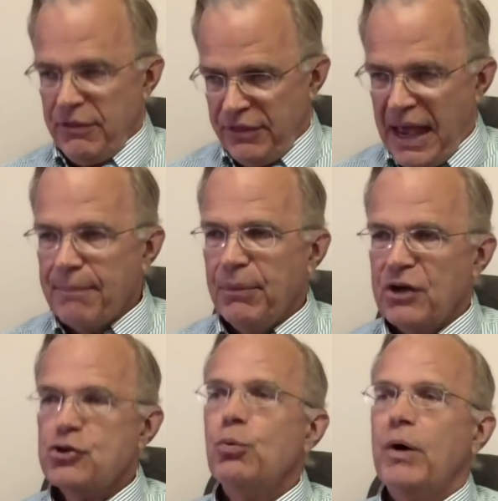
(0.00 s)
that
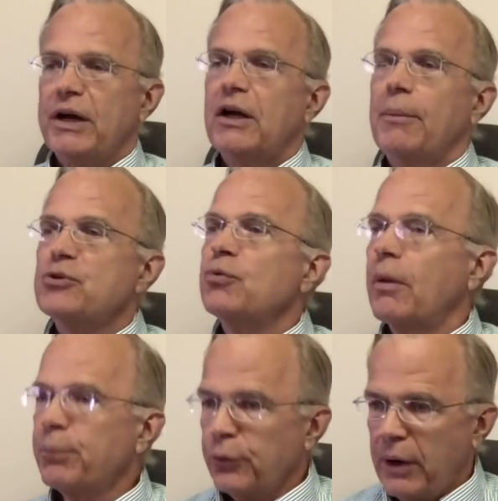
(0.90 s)
much when it comes to
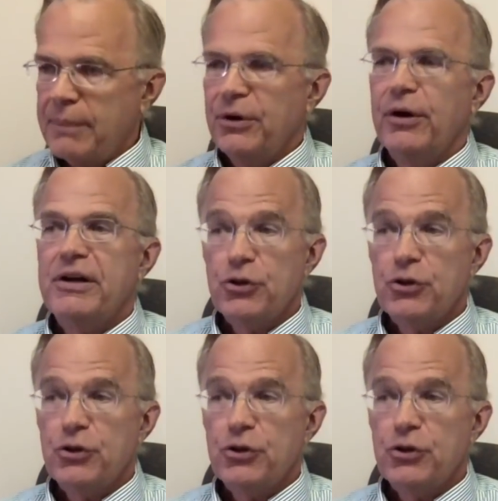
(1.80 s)
a primary.